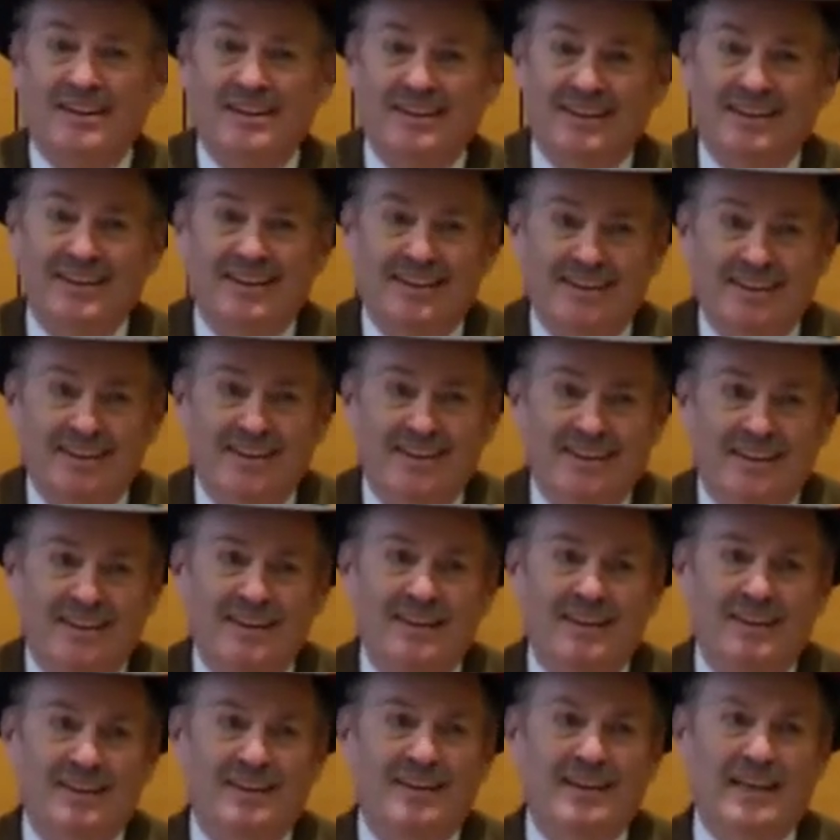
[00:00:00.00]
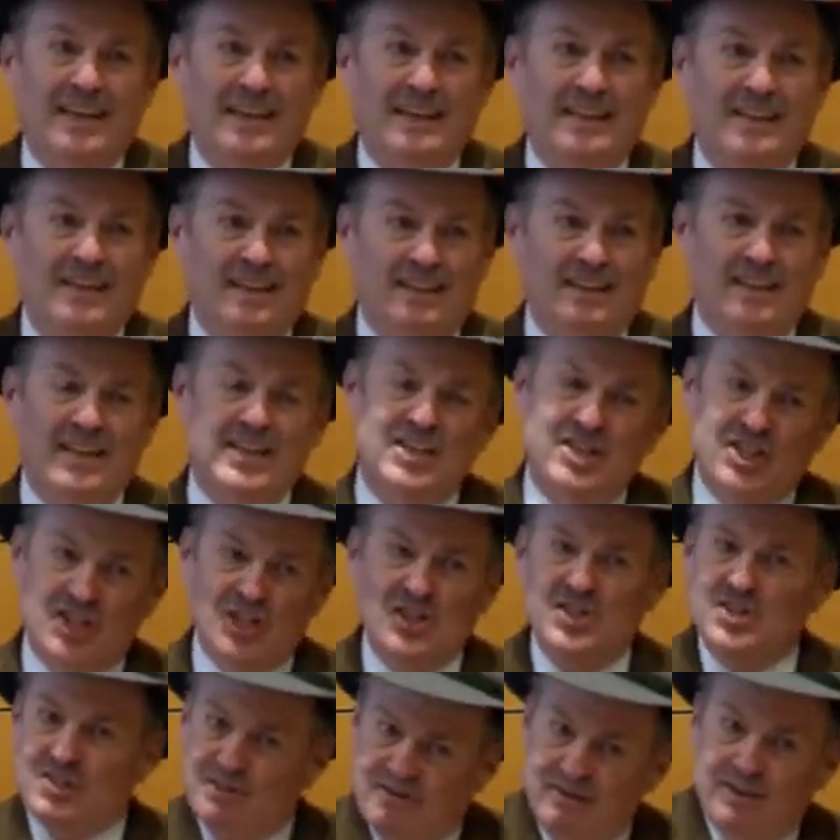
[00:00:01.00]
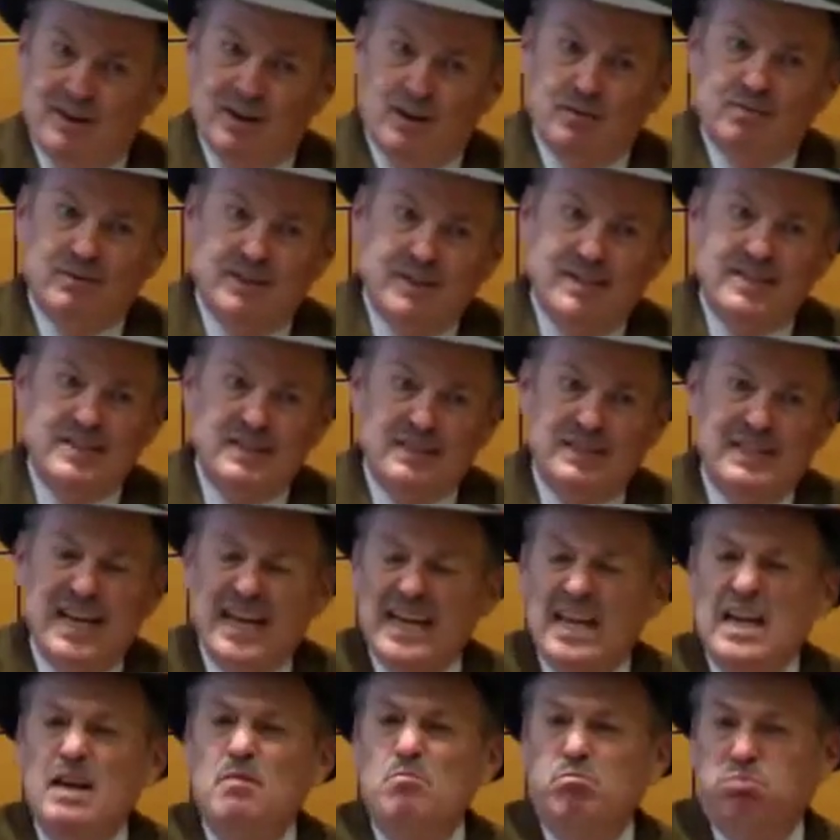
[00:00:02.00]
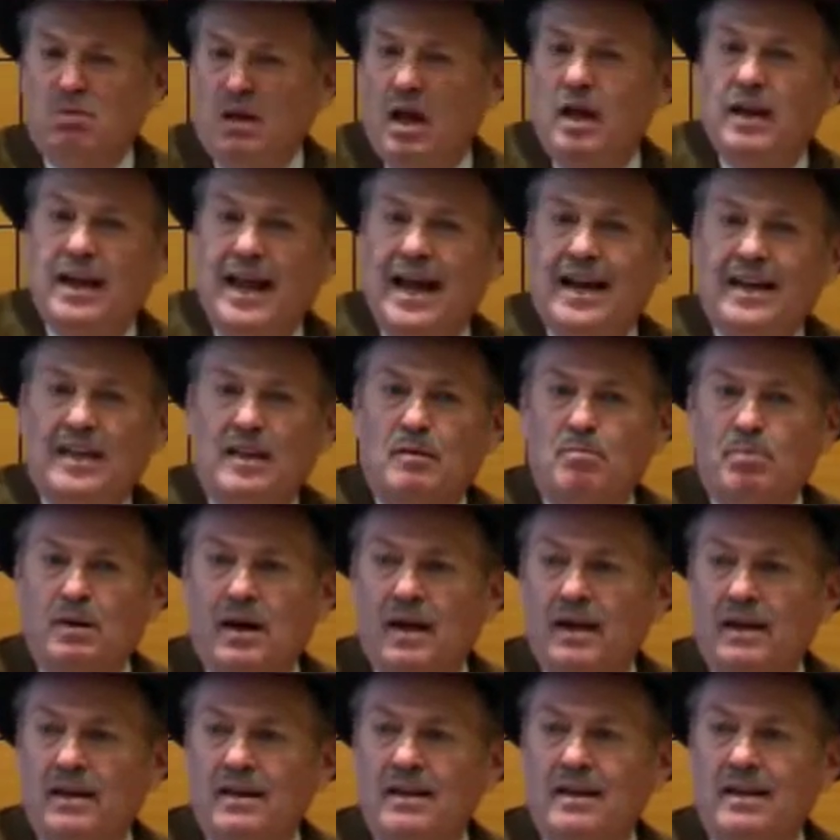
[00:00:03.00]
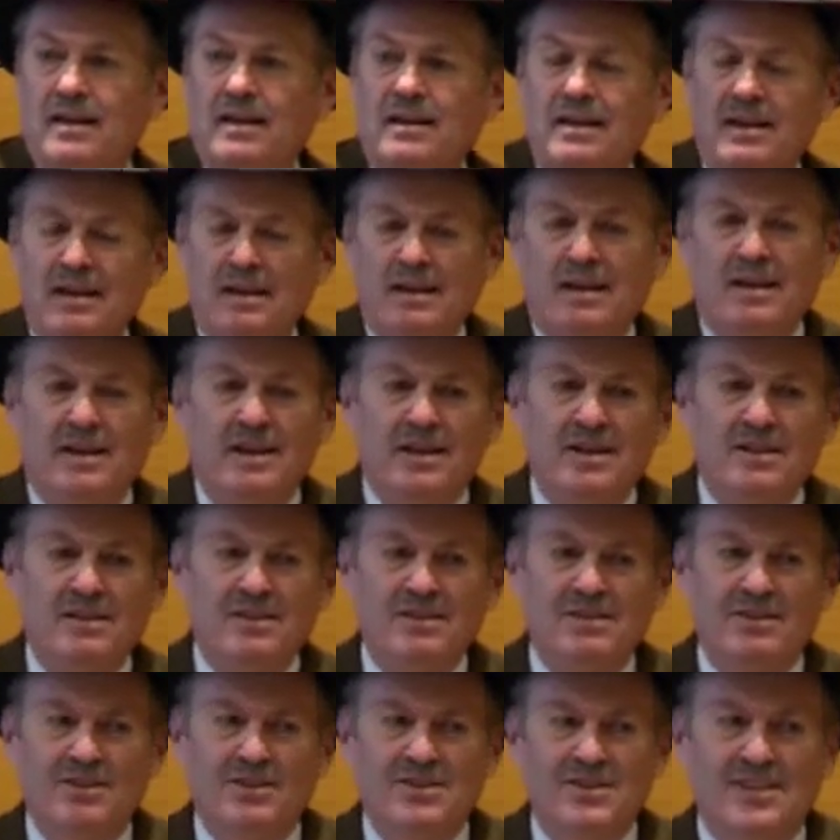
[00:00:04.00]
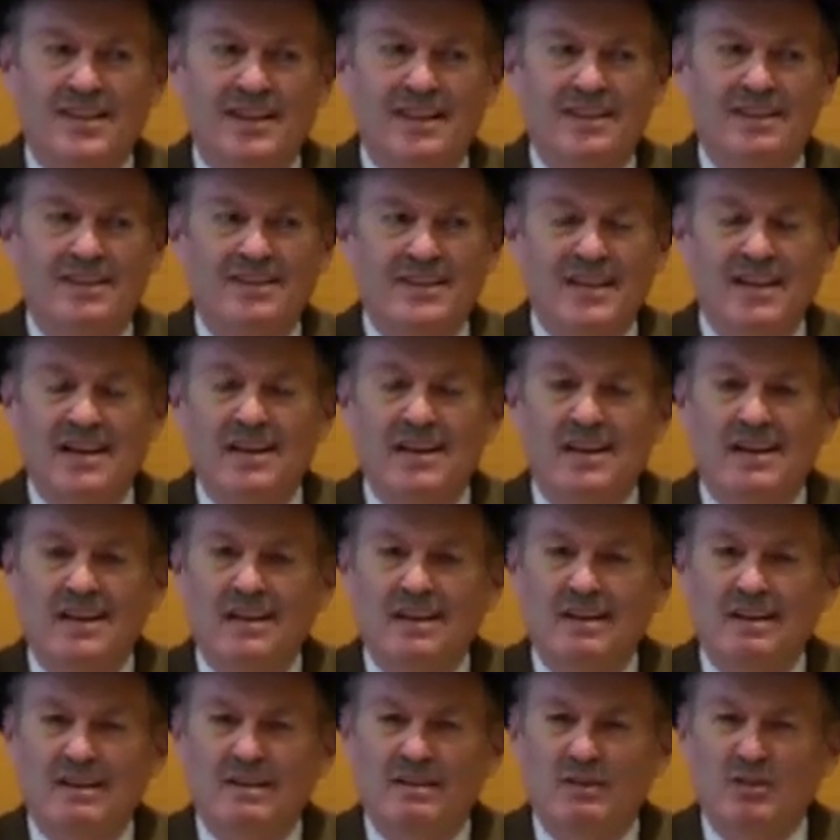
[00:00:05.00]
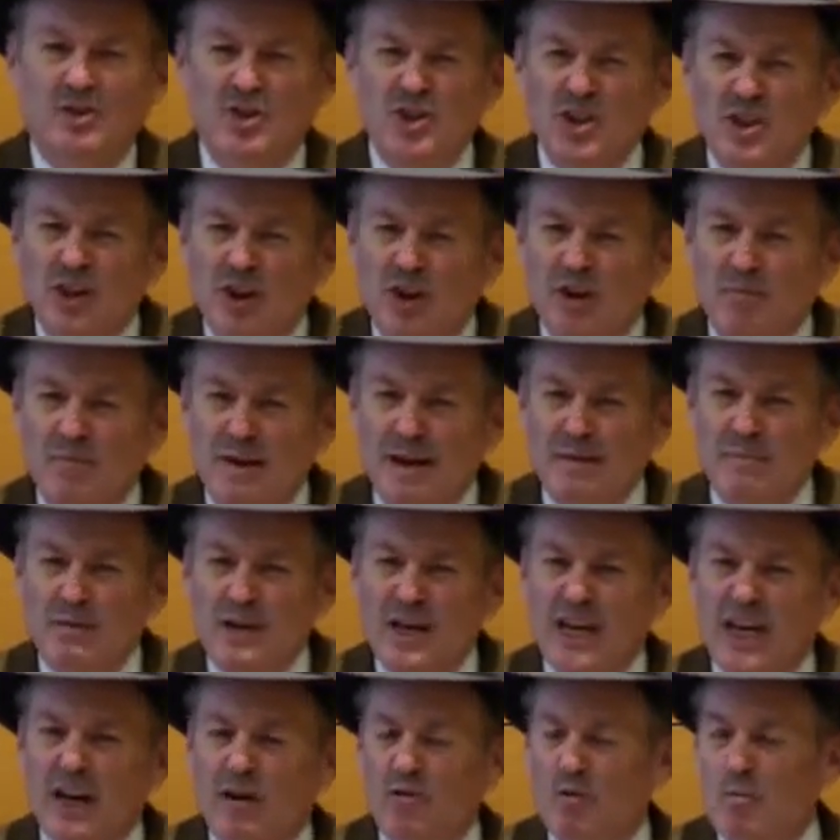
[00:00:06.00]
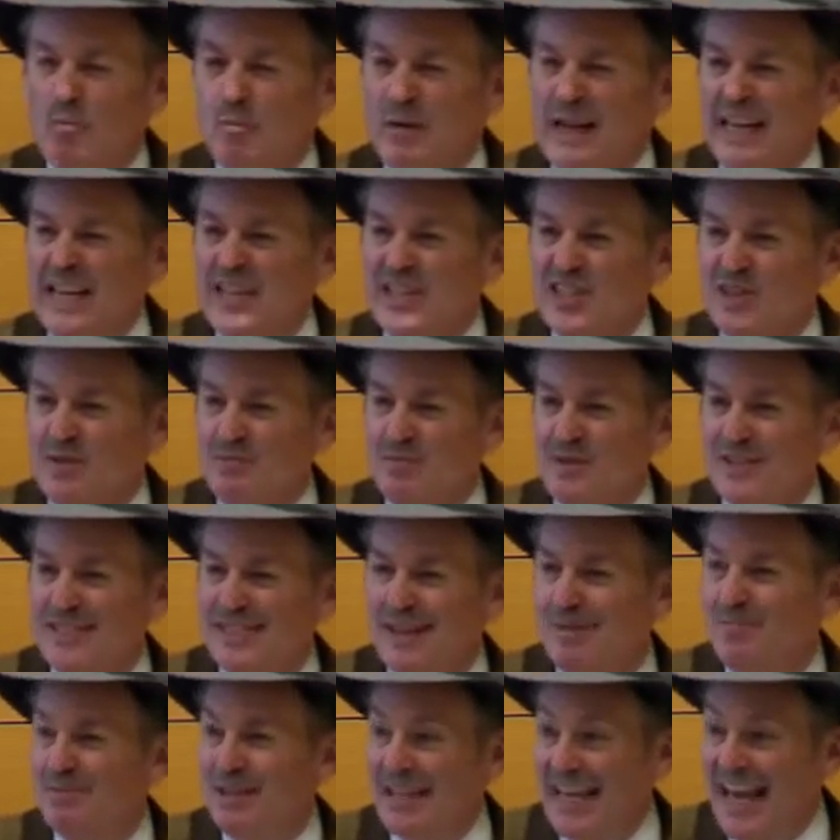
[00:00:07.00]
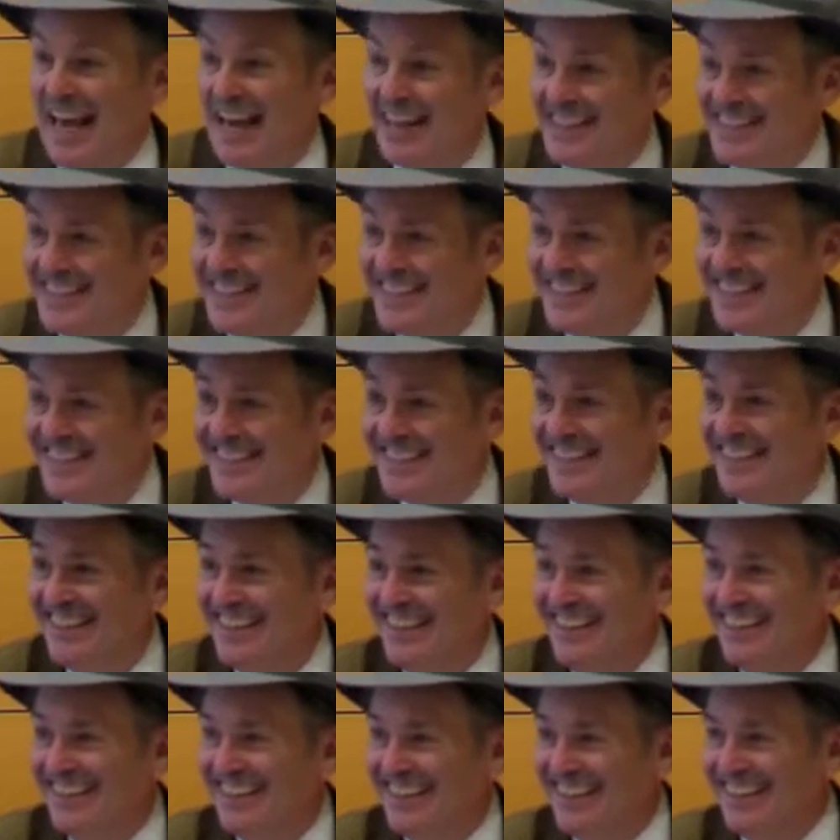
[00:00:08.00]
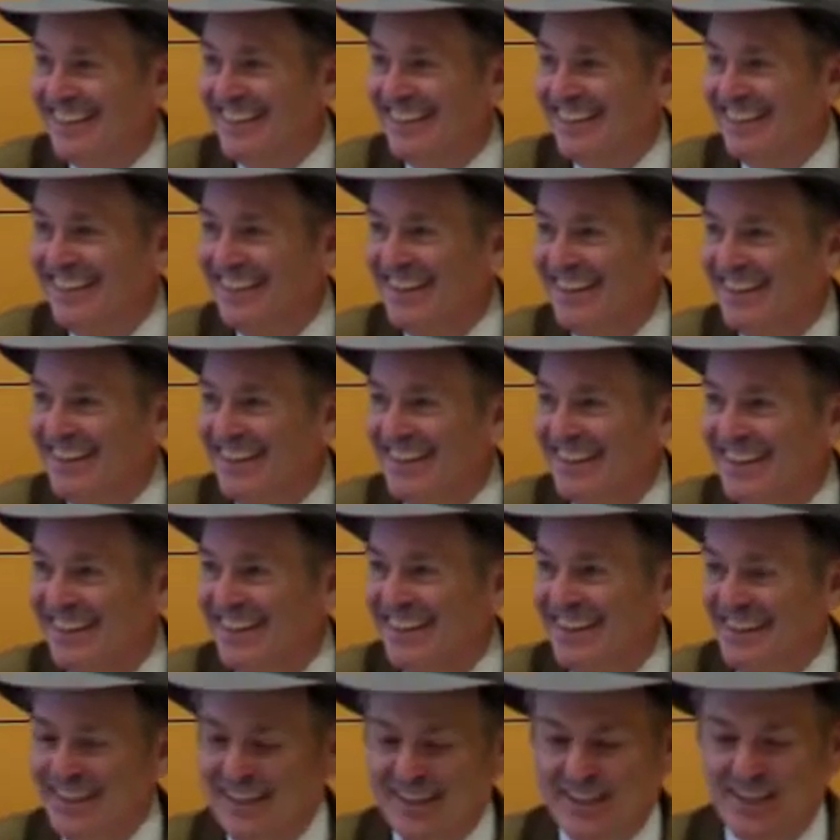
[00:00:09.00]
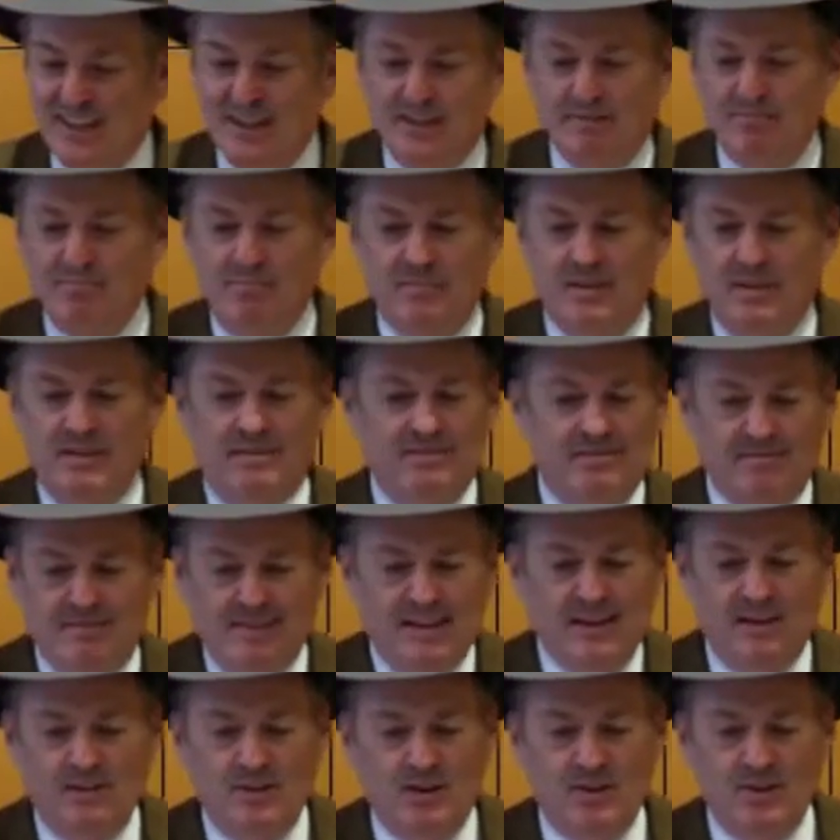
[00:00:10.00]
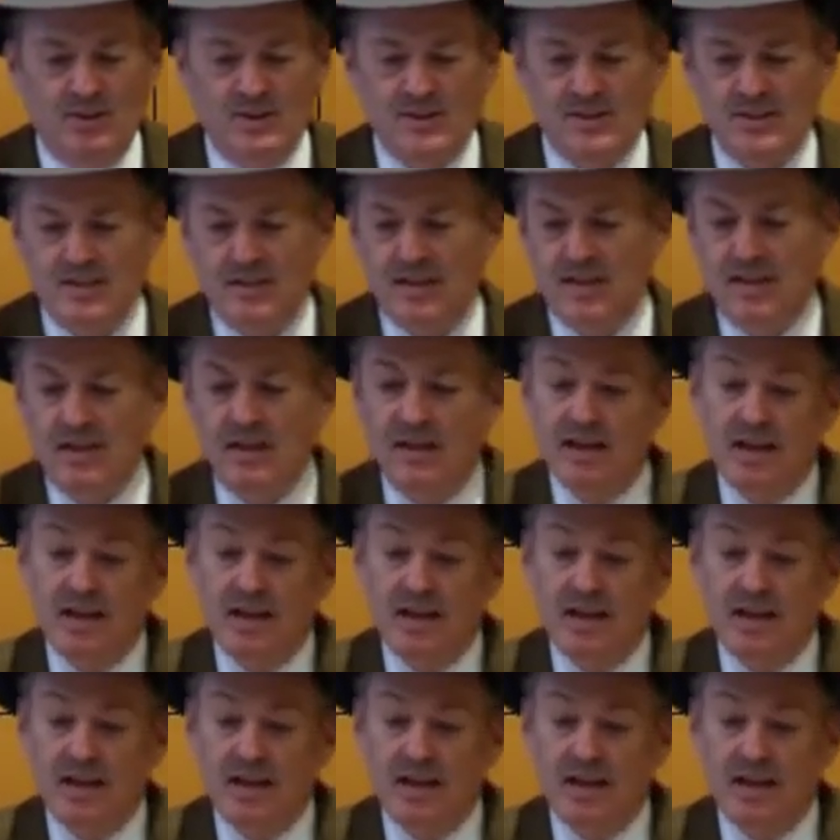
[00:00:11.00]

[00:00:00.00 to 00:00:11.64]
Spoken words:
And the leech is, it's taking blood out of the body, and you're sort of sitting there saying, don't you know, maybe you got to replace it with something else? They don't know this.